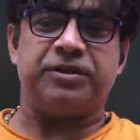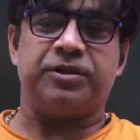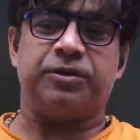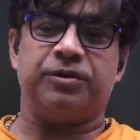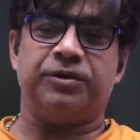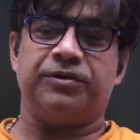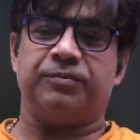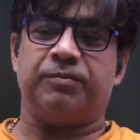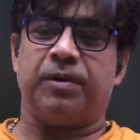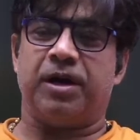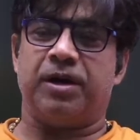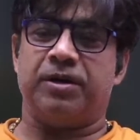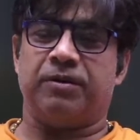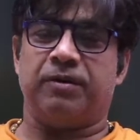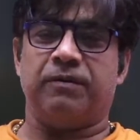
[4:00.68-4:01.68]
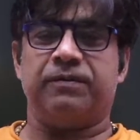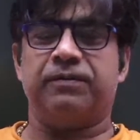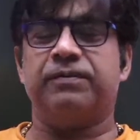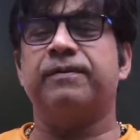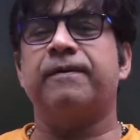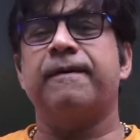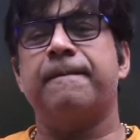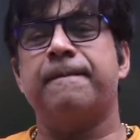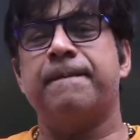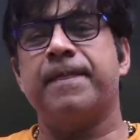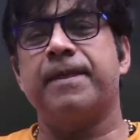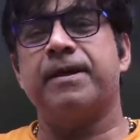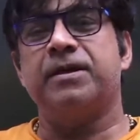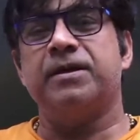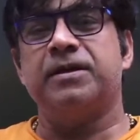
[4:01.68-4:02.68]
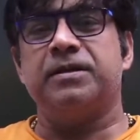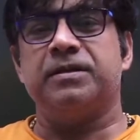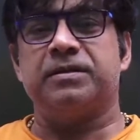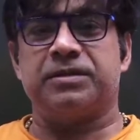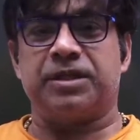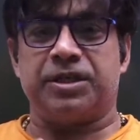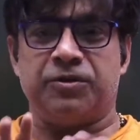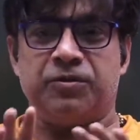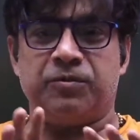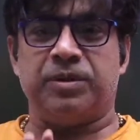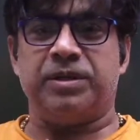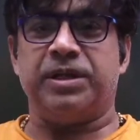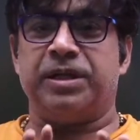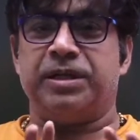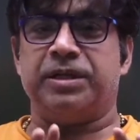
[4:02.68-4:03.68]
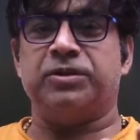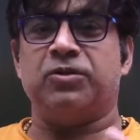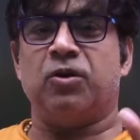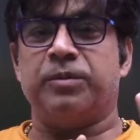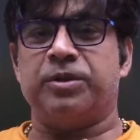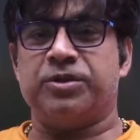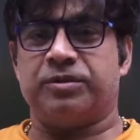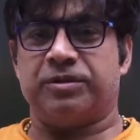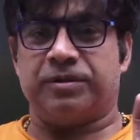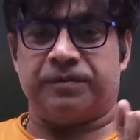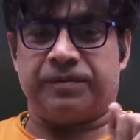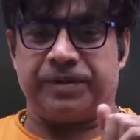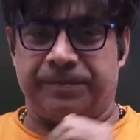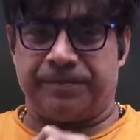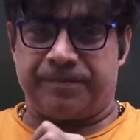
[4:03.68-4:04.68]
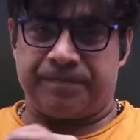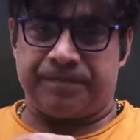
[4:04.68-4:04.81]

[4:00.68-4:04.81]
theories part of the human and economic geography.